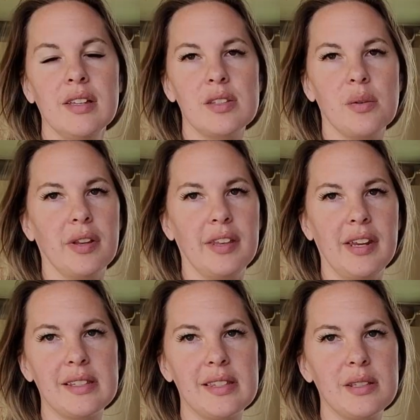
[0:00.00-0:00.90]
So one of the
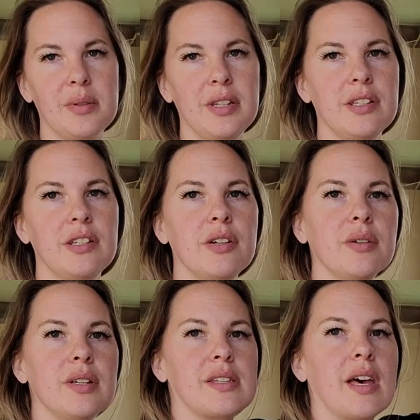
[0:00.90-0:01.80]
next things we need to do
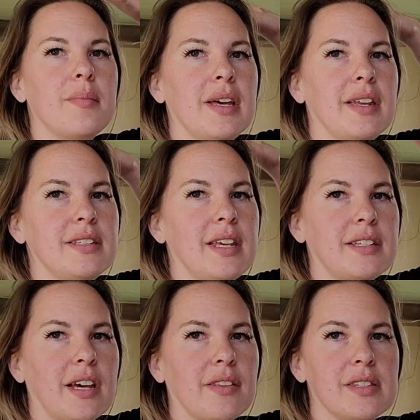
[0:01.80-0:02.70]
is come in and
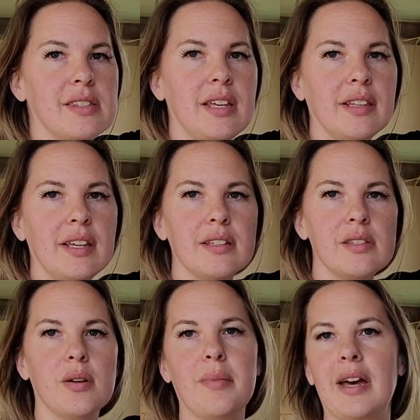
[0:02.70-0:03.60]
take down the ceiling
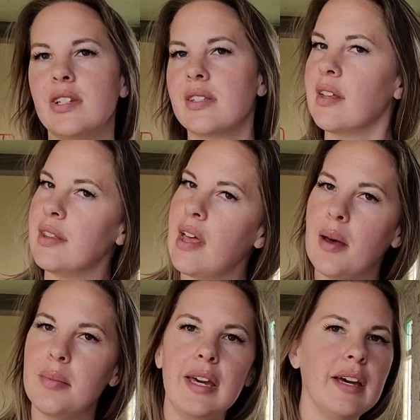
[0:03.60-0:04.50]
so it matches the
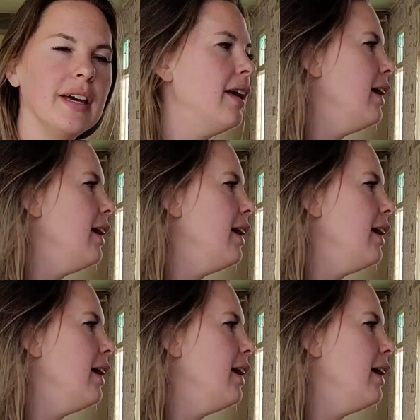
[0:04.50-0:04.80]
lobby,